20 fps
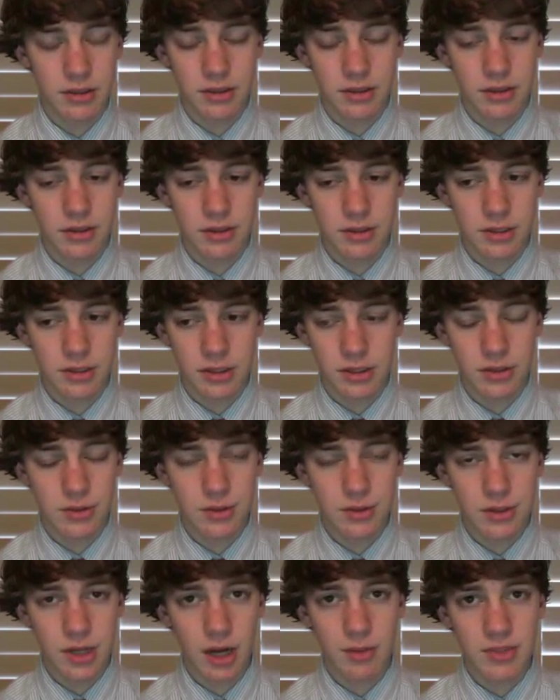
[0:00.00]
Just
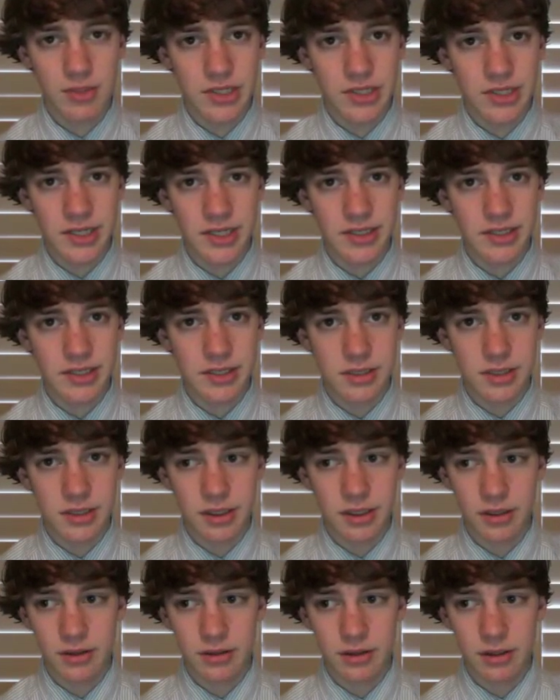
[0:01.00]
use common sense. You
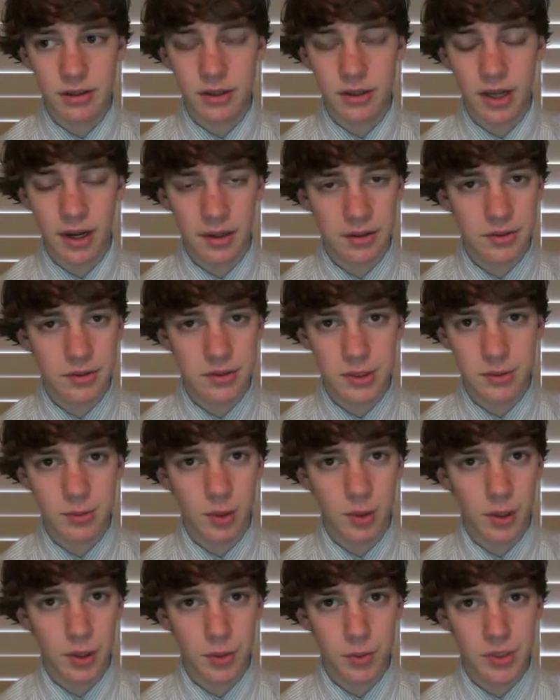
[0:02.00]
got to do some
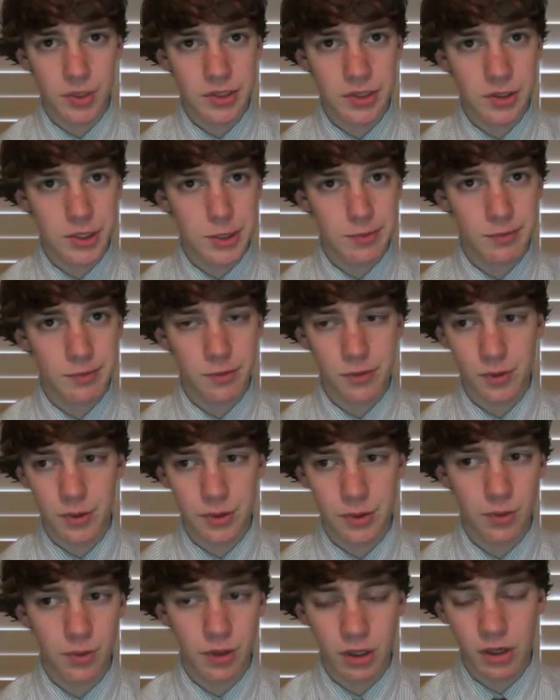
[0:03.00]
market research before
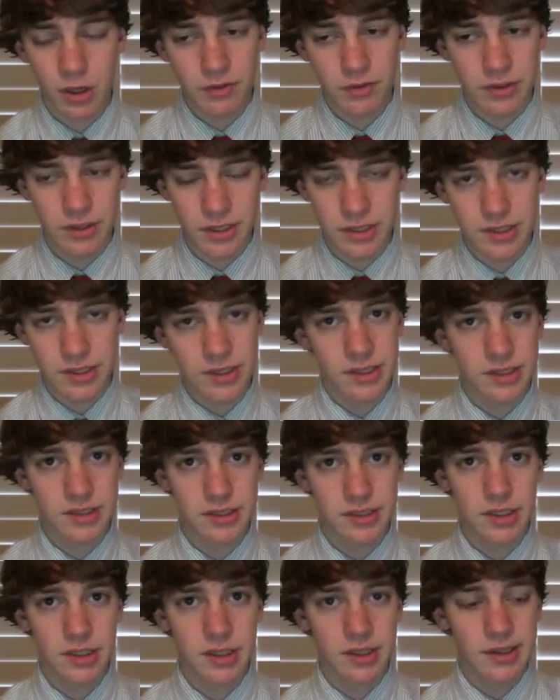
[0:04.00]
you run off to these
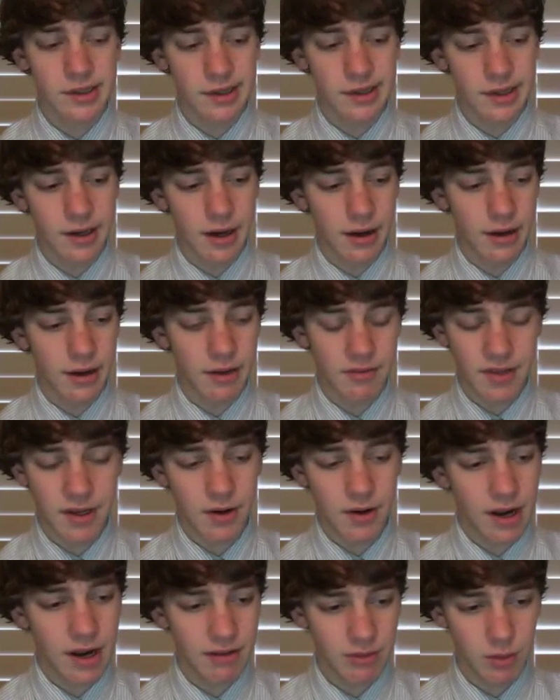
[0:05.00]
things. If they
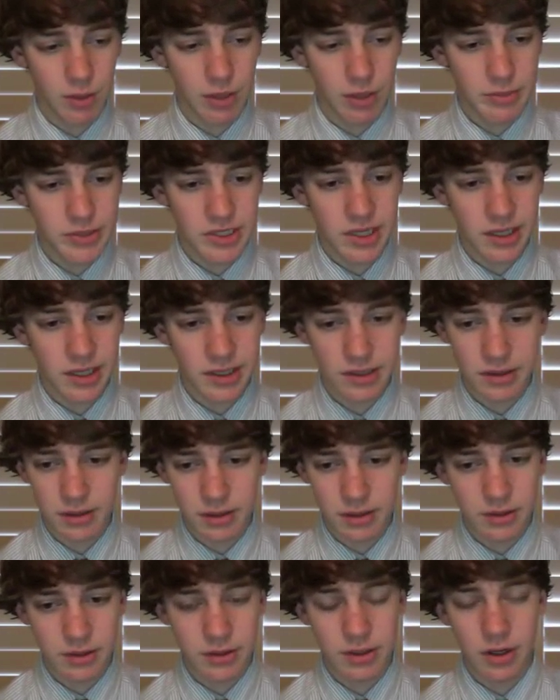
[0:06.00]
don't have a
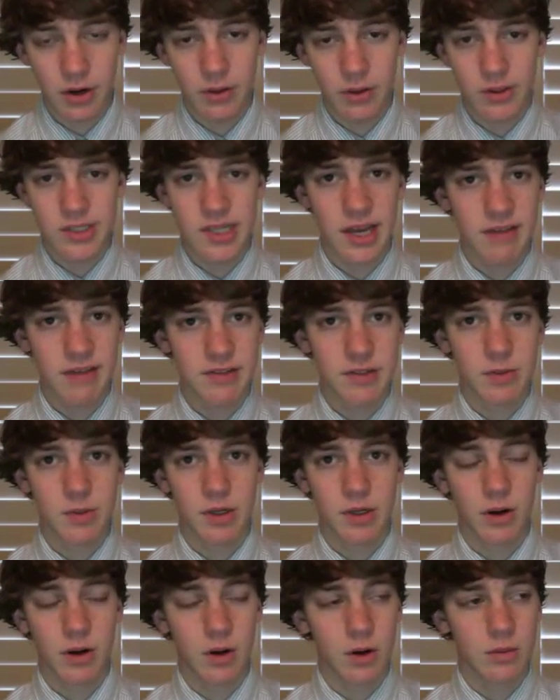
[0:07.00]
website, you can always have someone
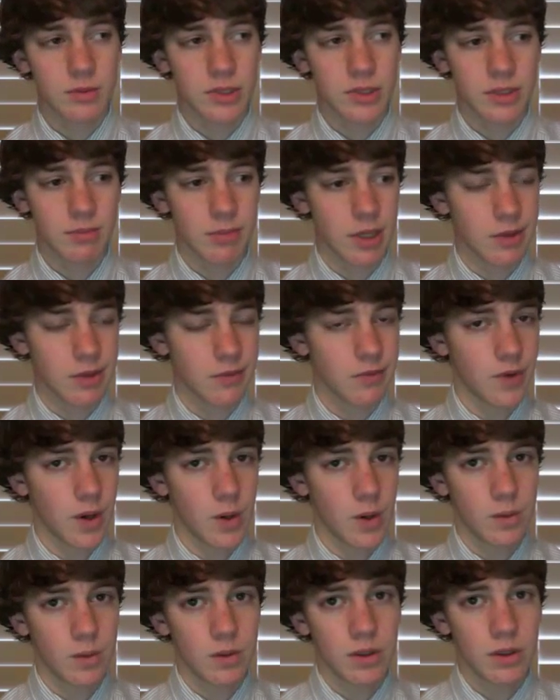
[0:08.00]
at home sitting by the
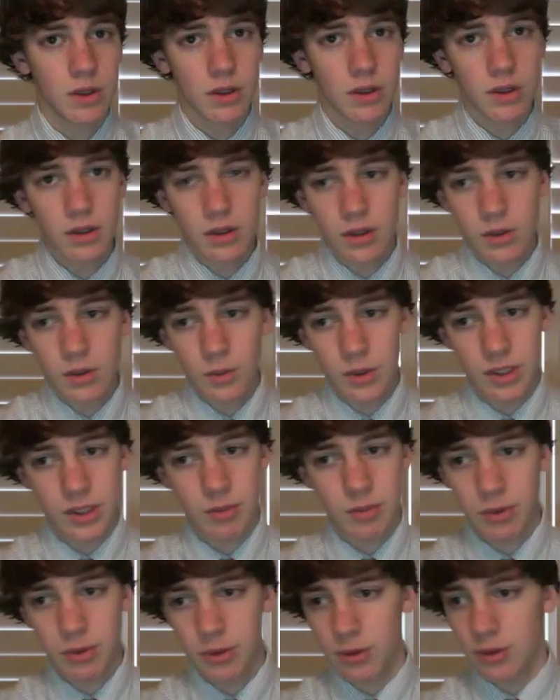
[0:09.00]
phone with a
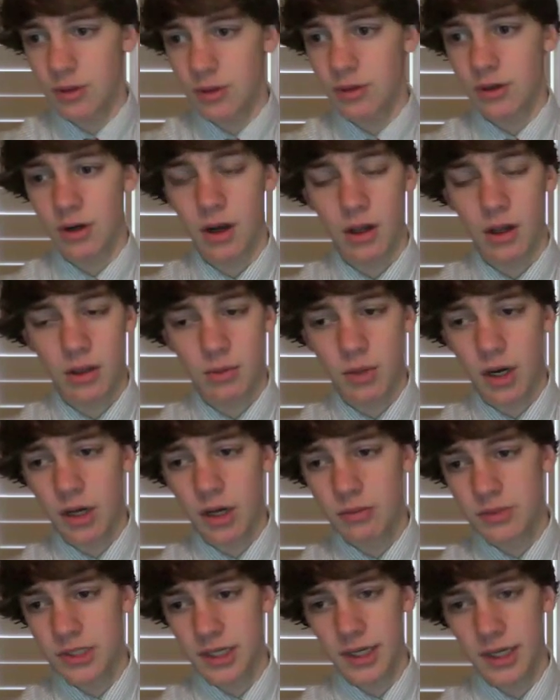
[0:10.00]
computer, call them up,
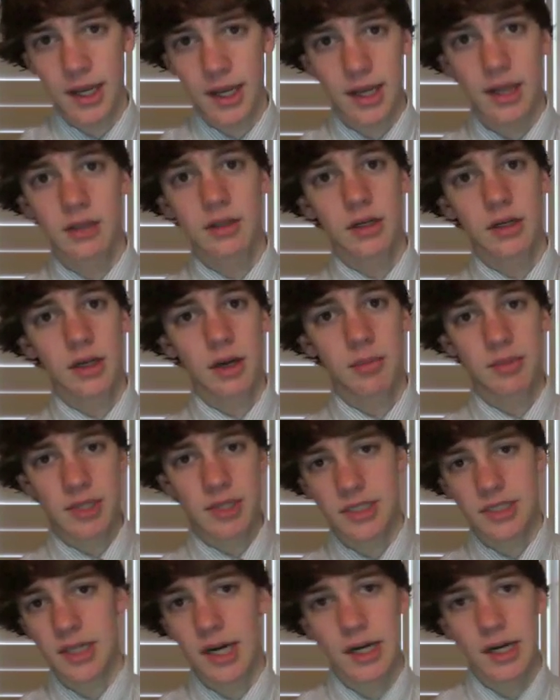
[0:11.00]
say, hey, look up
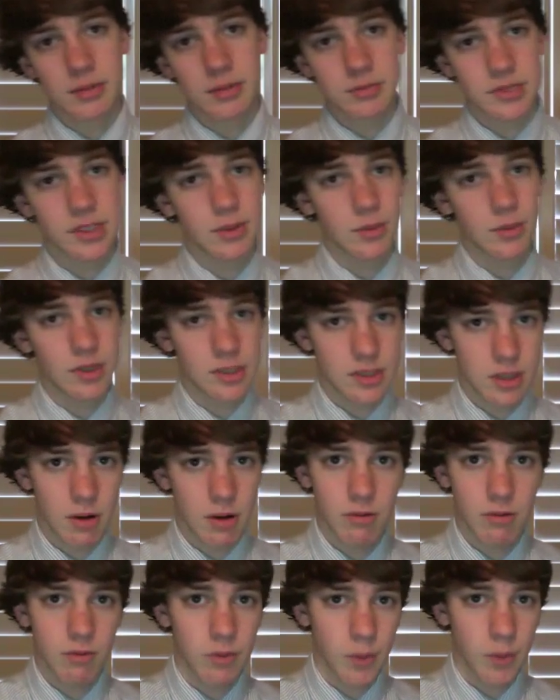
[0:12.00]
this item, see what it's
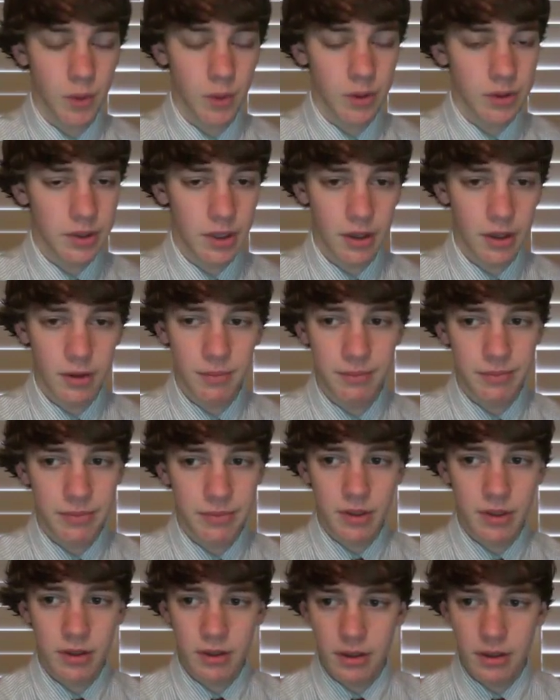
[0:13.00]
going for,
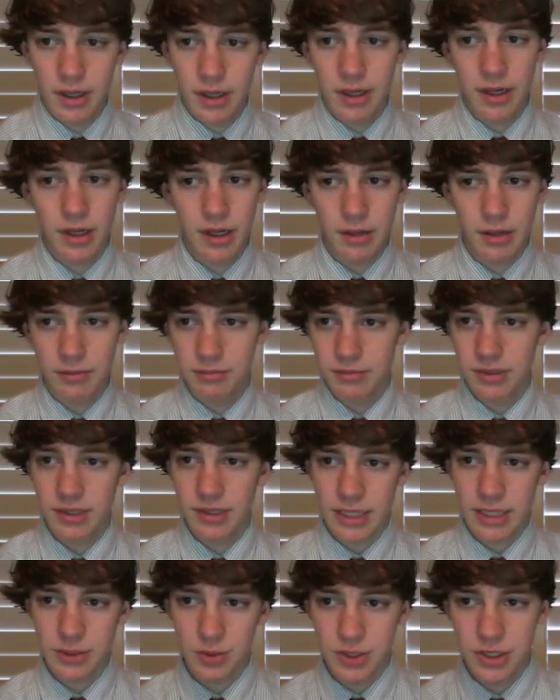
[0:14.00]
And
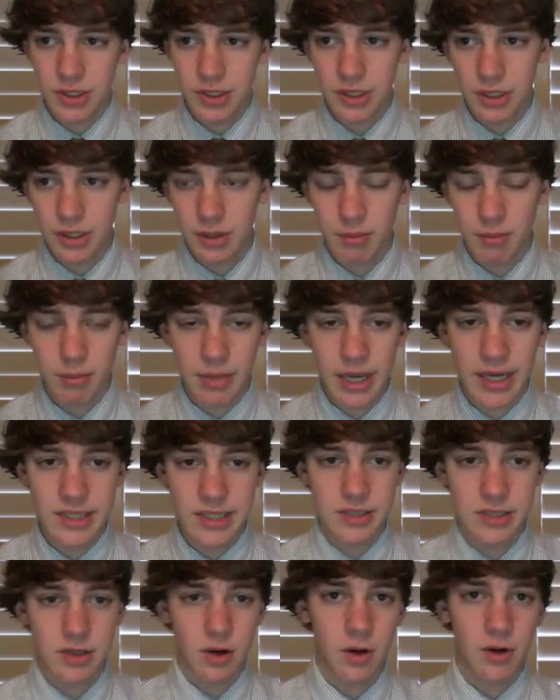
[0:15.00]
that's what you need to
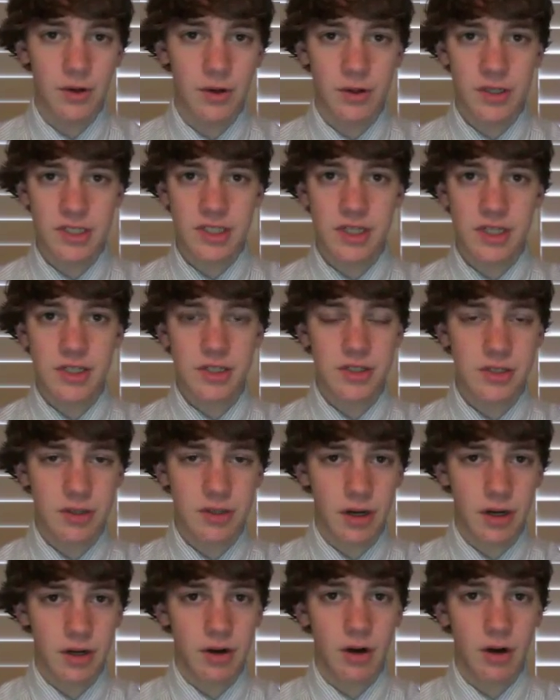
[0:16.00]
base all your decisions on.